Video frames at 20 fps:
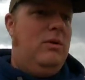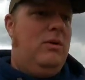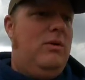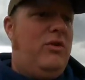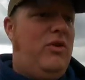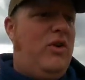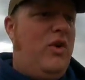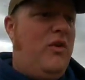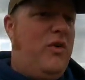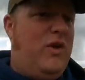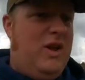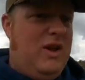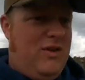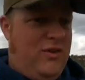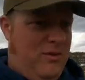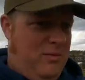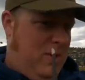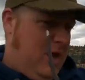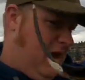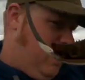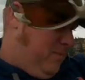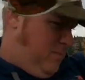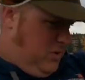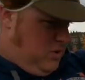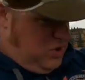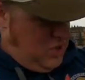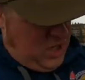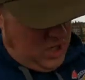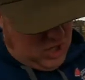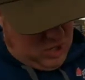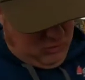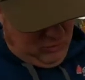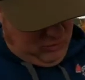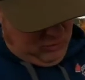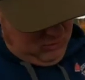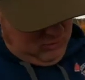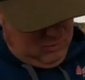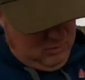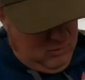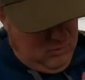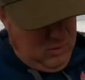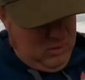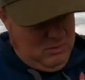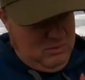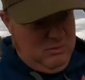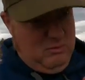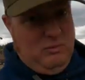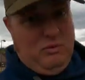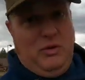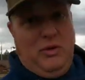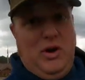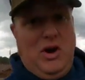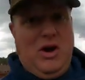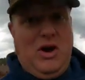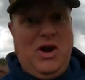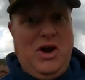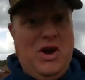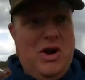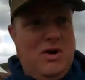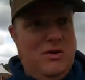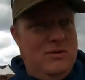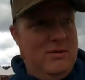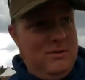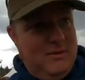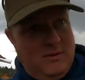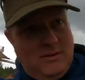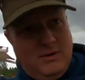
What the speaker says: So if you need some camping chairs, they're here.